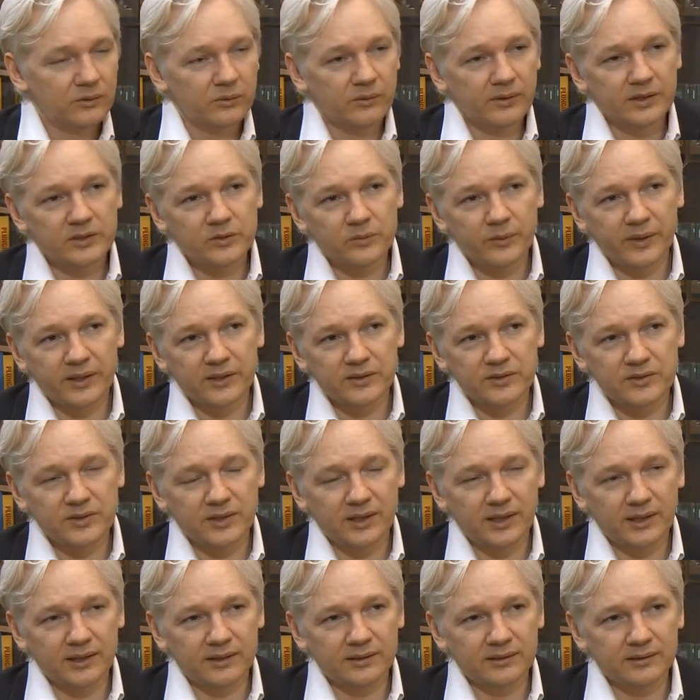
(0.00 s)
Whereas we can
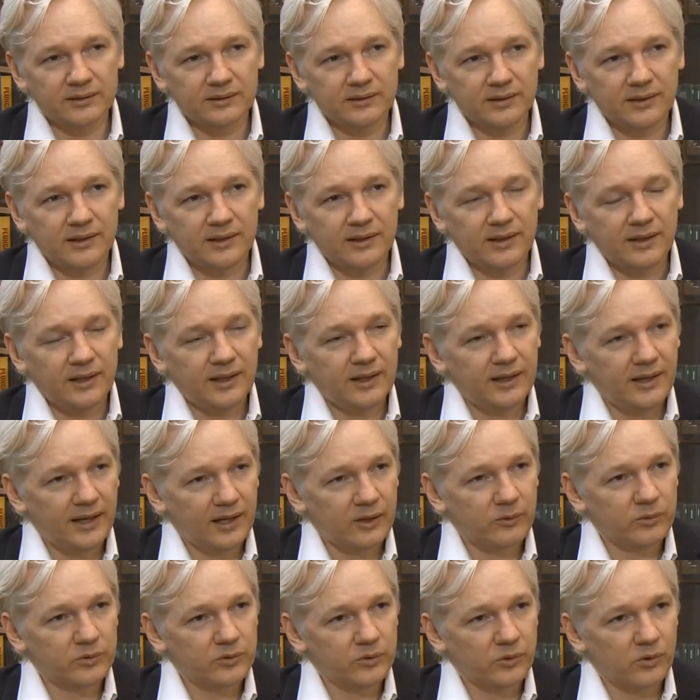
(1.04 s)
see in
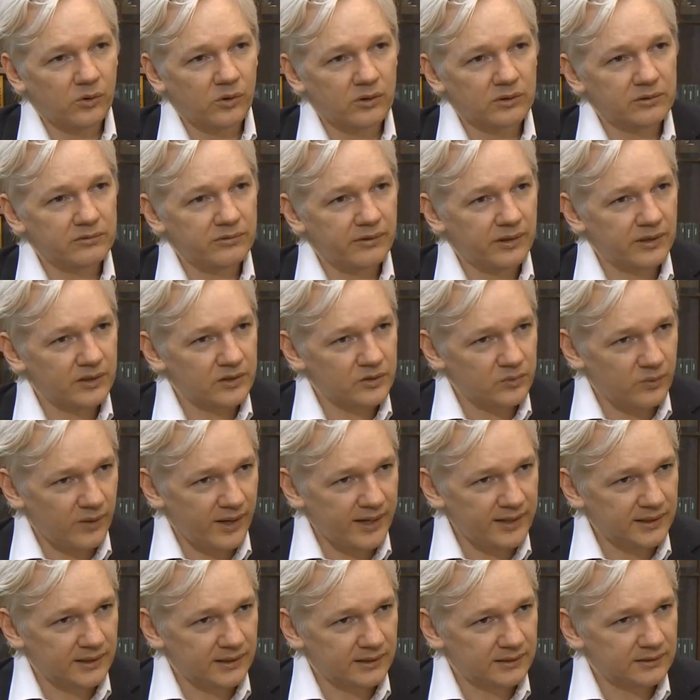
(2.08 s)
Ecuador and
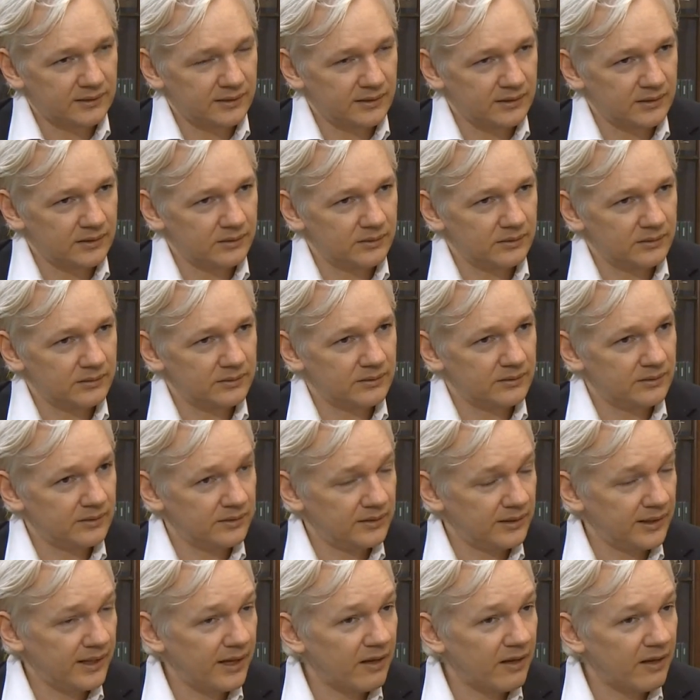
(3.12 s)
Venezuela that the